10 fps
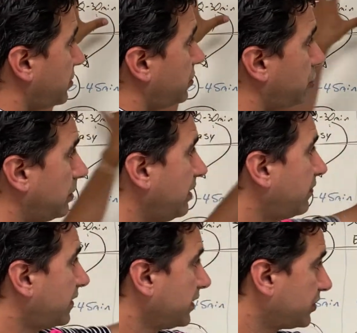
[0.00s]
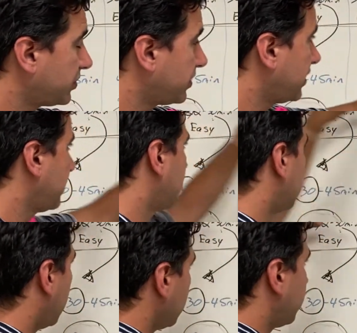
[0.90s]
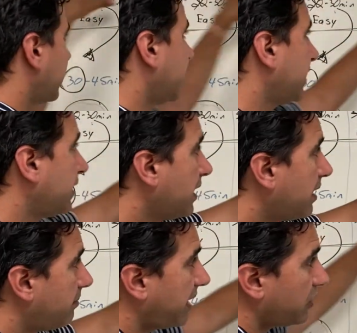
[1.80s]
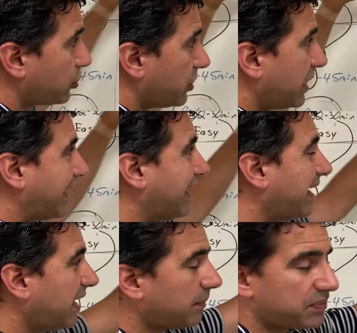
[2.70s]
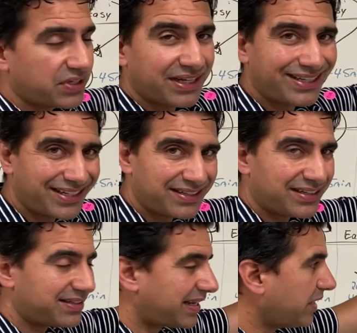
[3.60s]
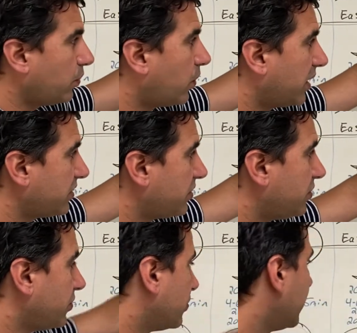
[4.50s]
should be first, long plan, make sure you can get up to the distance that you want to do,